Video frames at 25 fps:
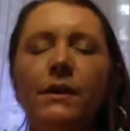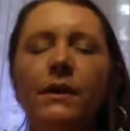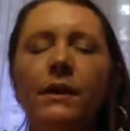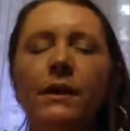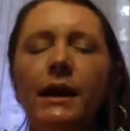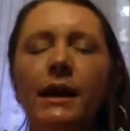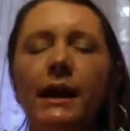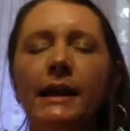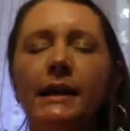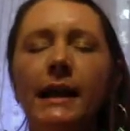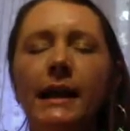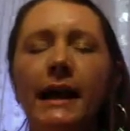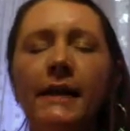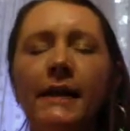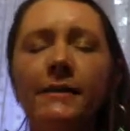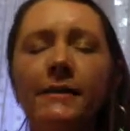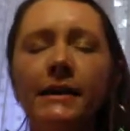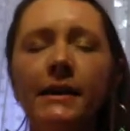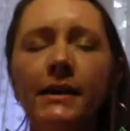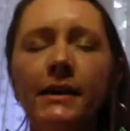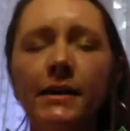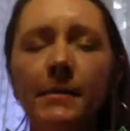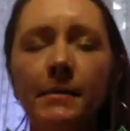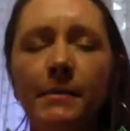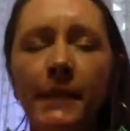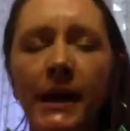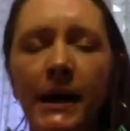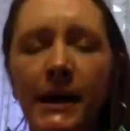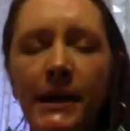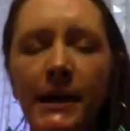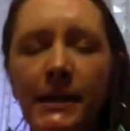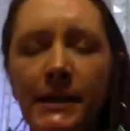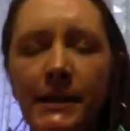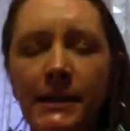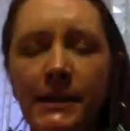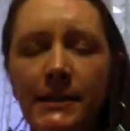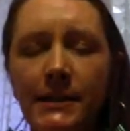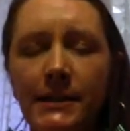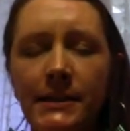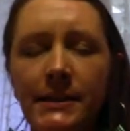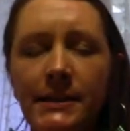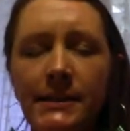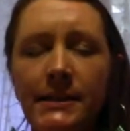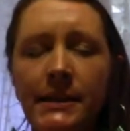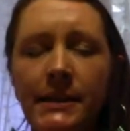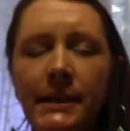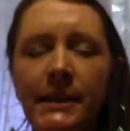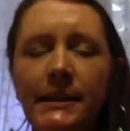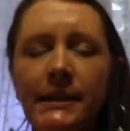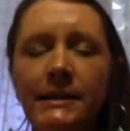Allowing your body to
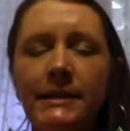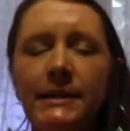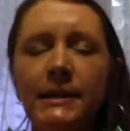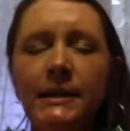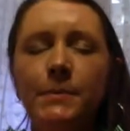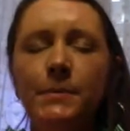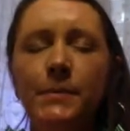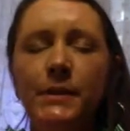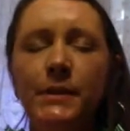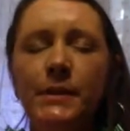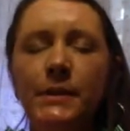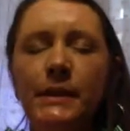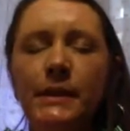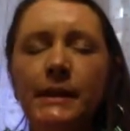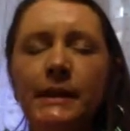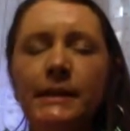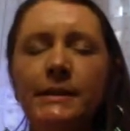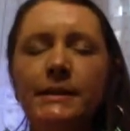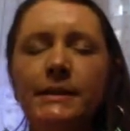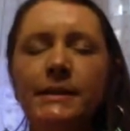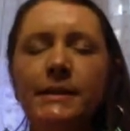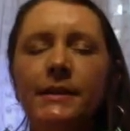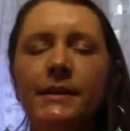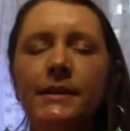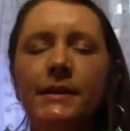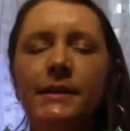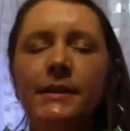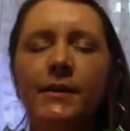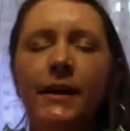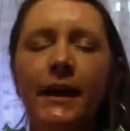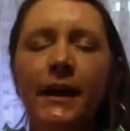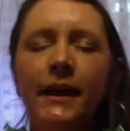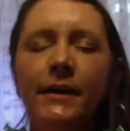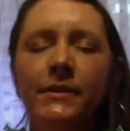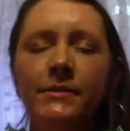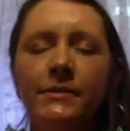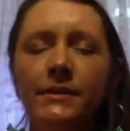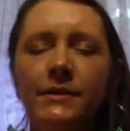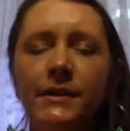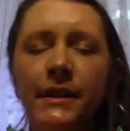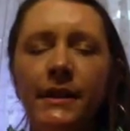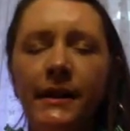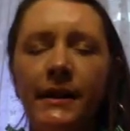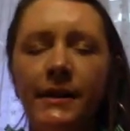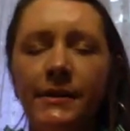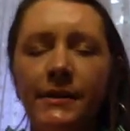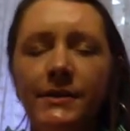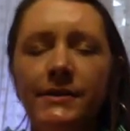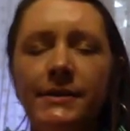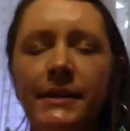sink deeper into the ground
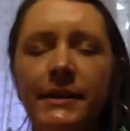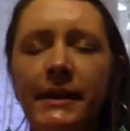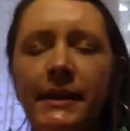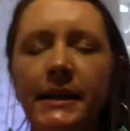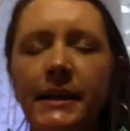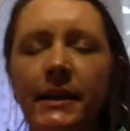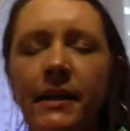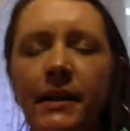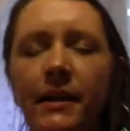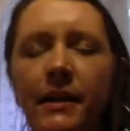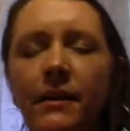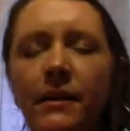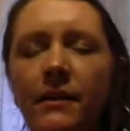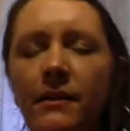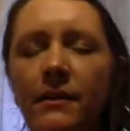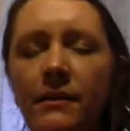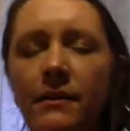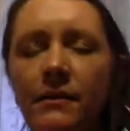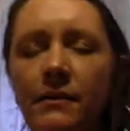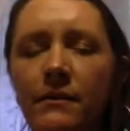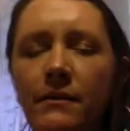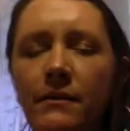that you're sitting on.